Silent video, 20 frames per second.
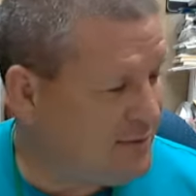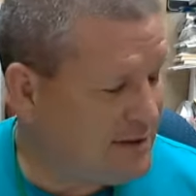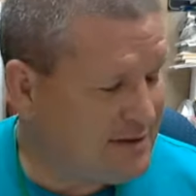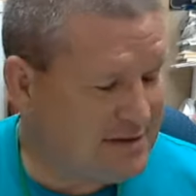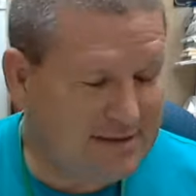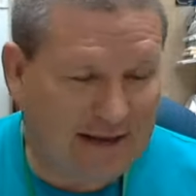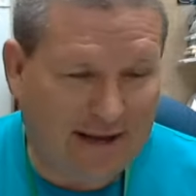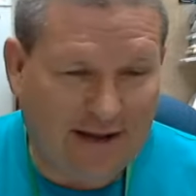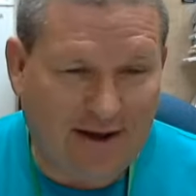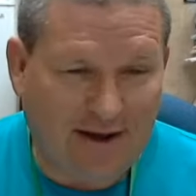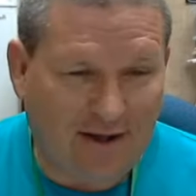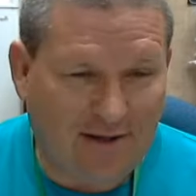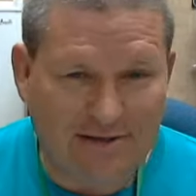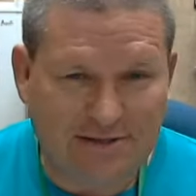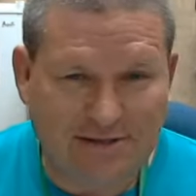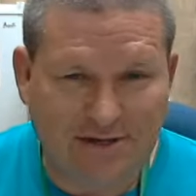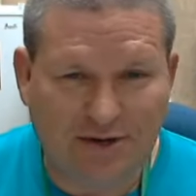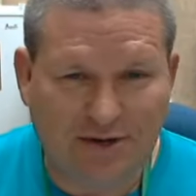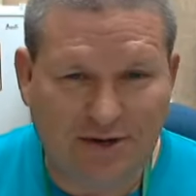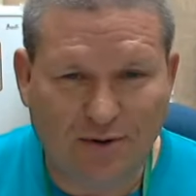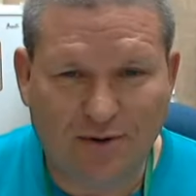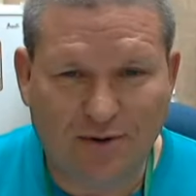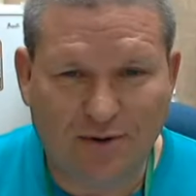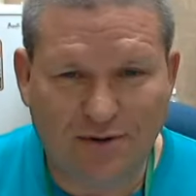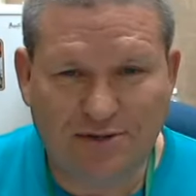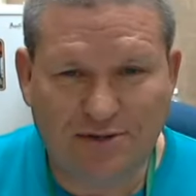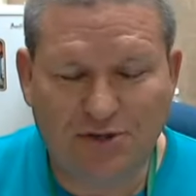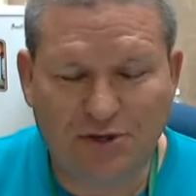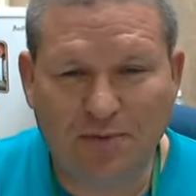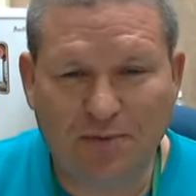psychology
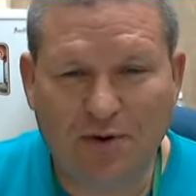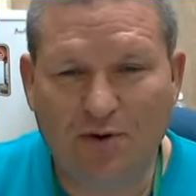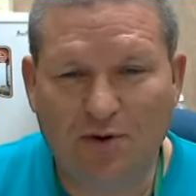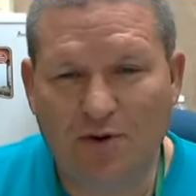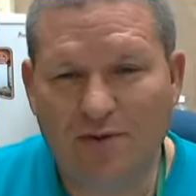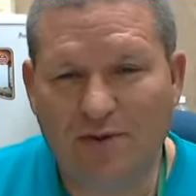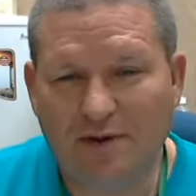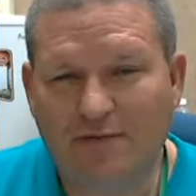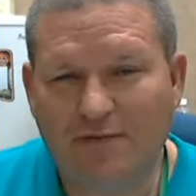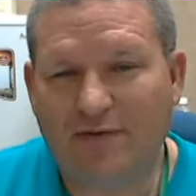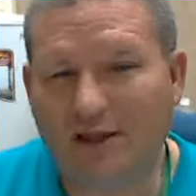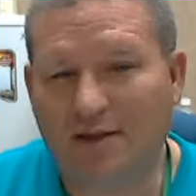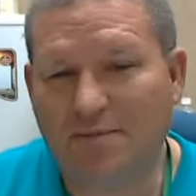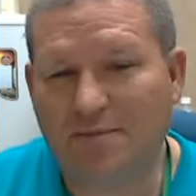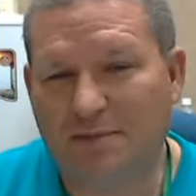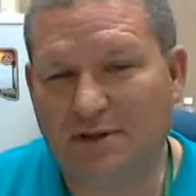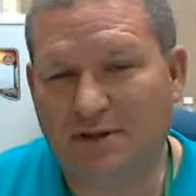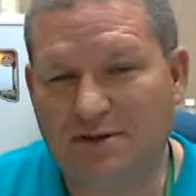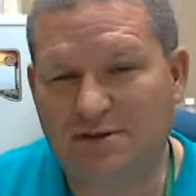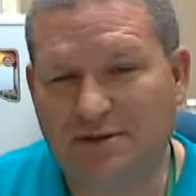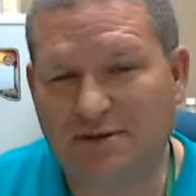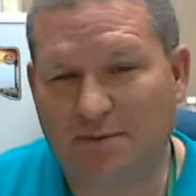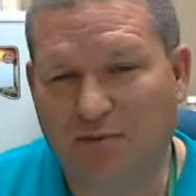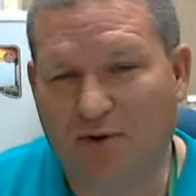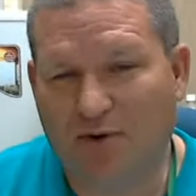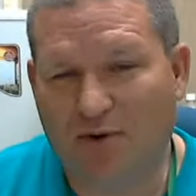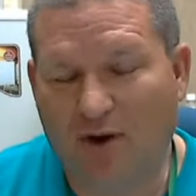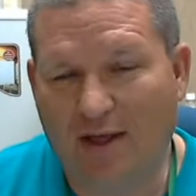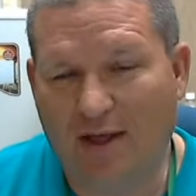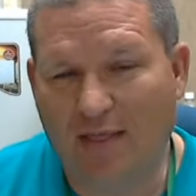course, human growth and development, this summer
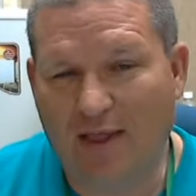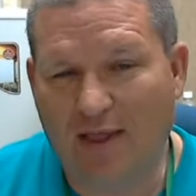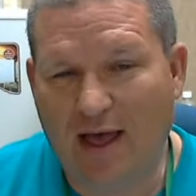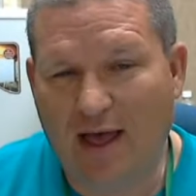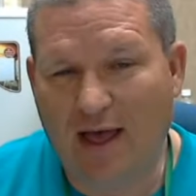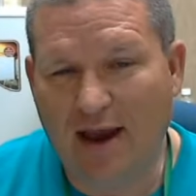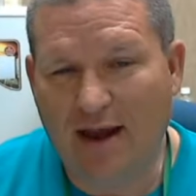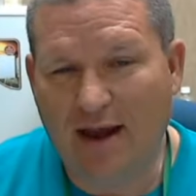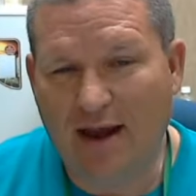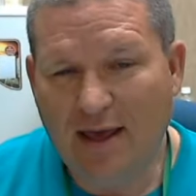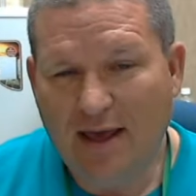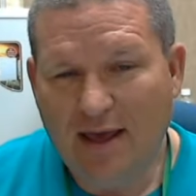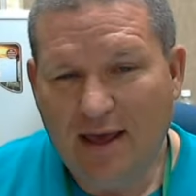online.